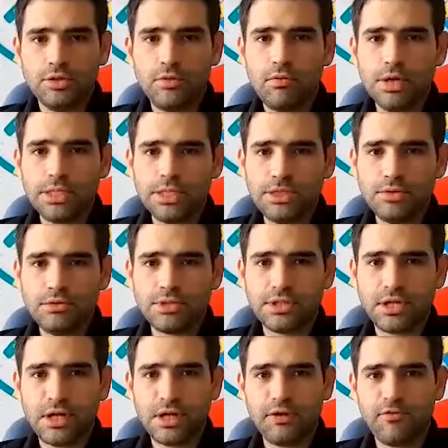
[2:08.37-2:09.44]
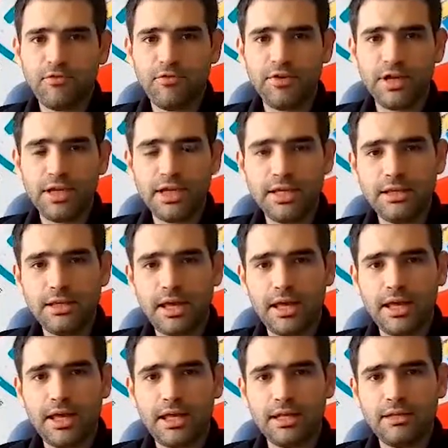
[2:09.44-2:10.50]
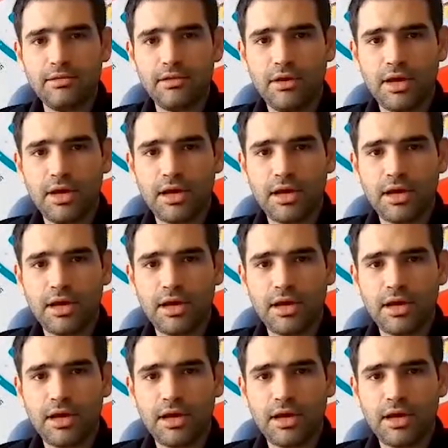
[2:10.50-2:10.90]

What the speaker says: So once you start feeling and